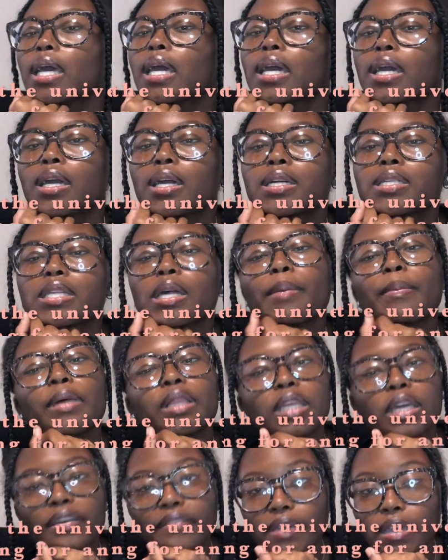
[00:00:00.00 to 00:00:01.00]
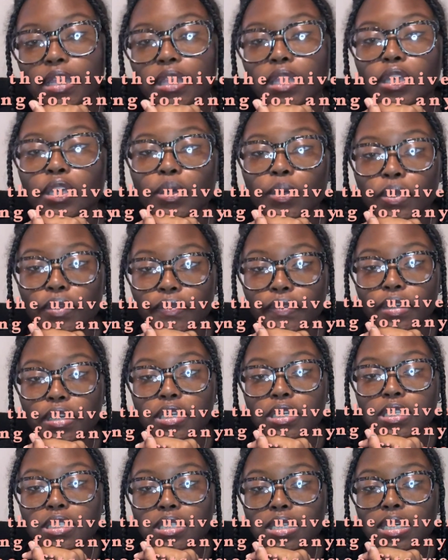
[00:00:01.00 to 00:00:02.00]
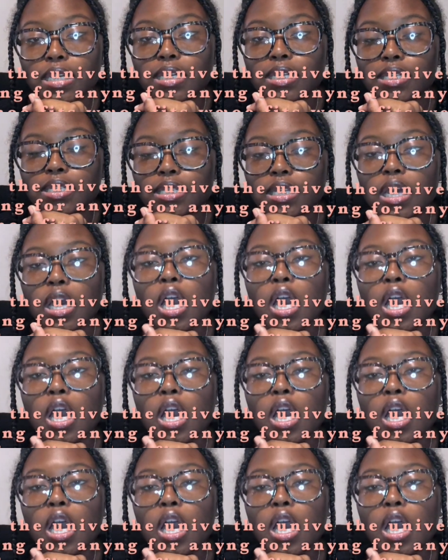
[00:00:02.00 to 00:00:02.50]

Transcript: is believing in the universe is